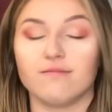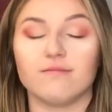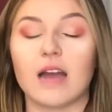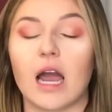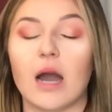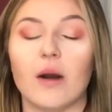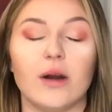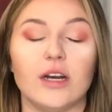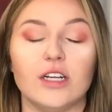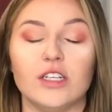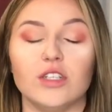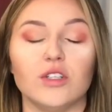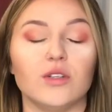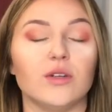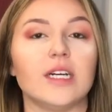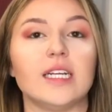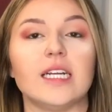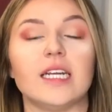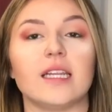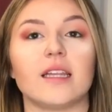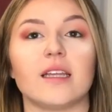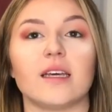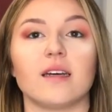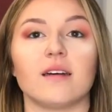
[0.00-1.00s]
how I do
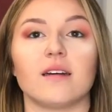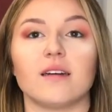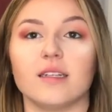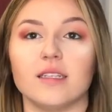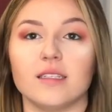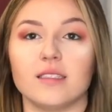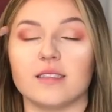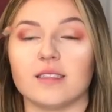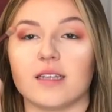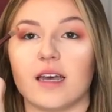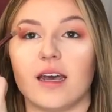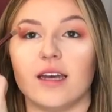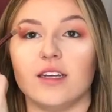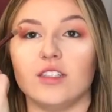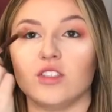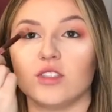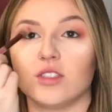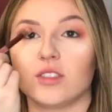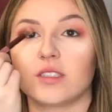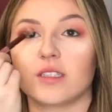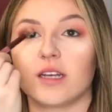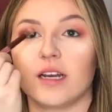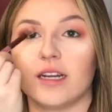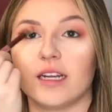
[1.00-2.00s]
anything, is I
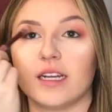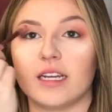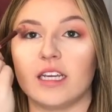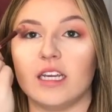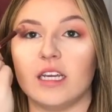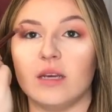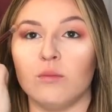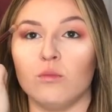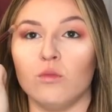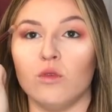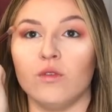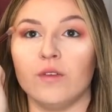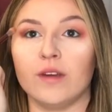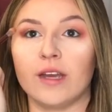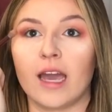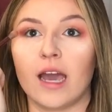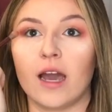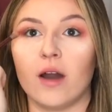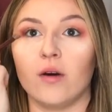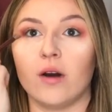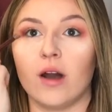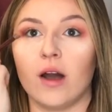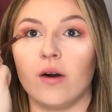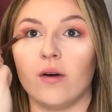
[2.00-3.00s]
just kind of keep moving
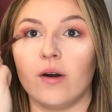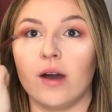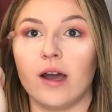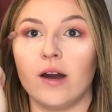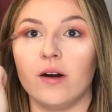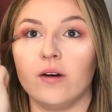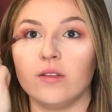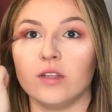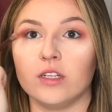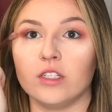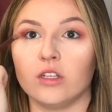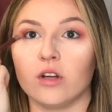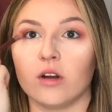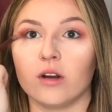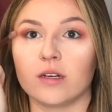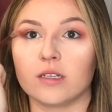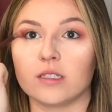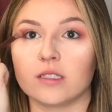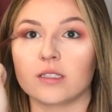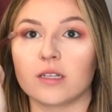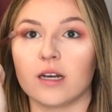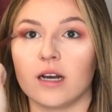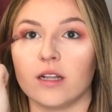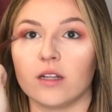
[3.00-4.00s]
out, out, out, and the
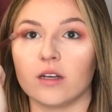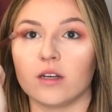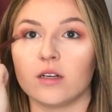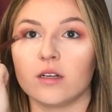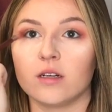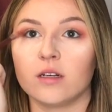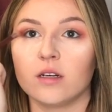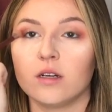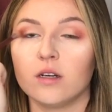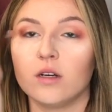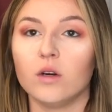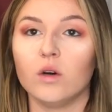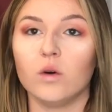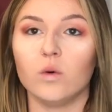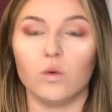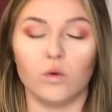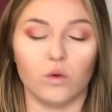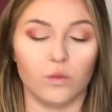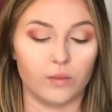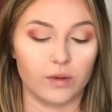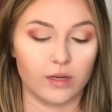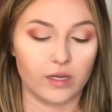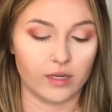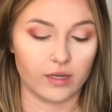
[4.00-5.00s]
darkest color
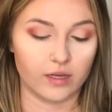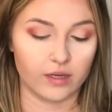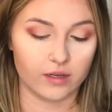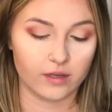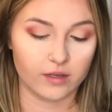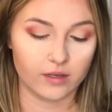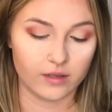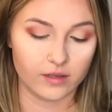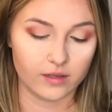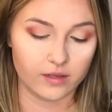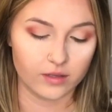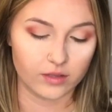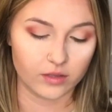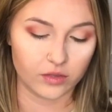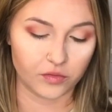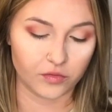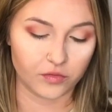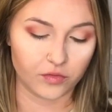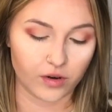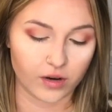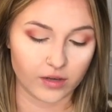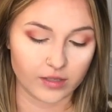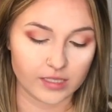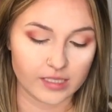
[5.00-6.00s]
will be the
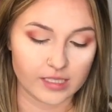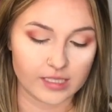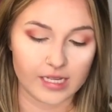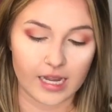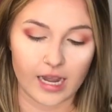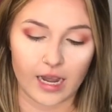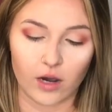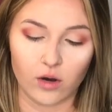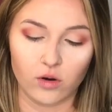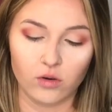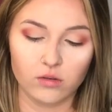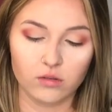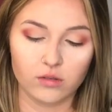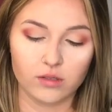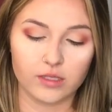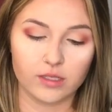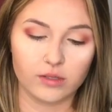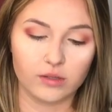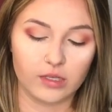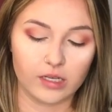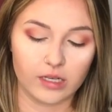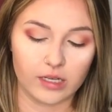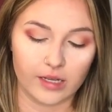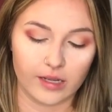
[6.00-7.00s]
farthest out,
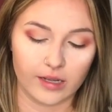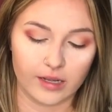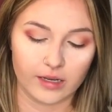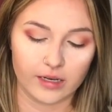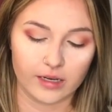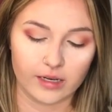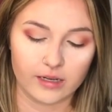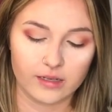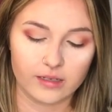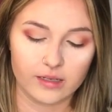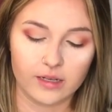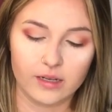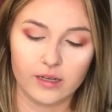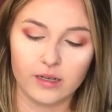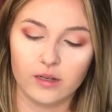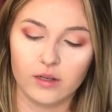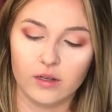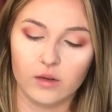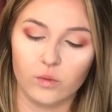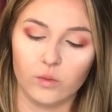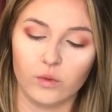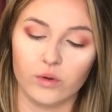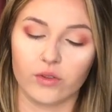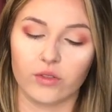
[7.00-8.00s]
and
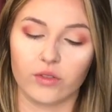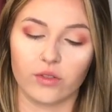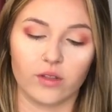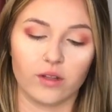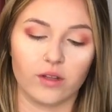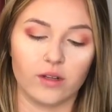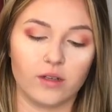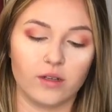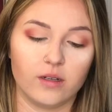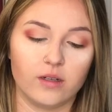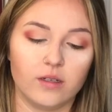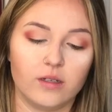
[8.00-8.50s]
with the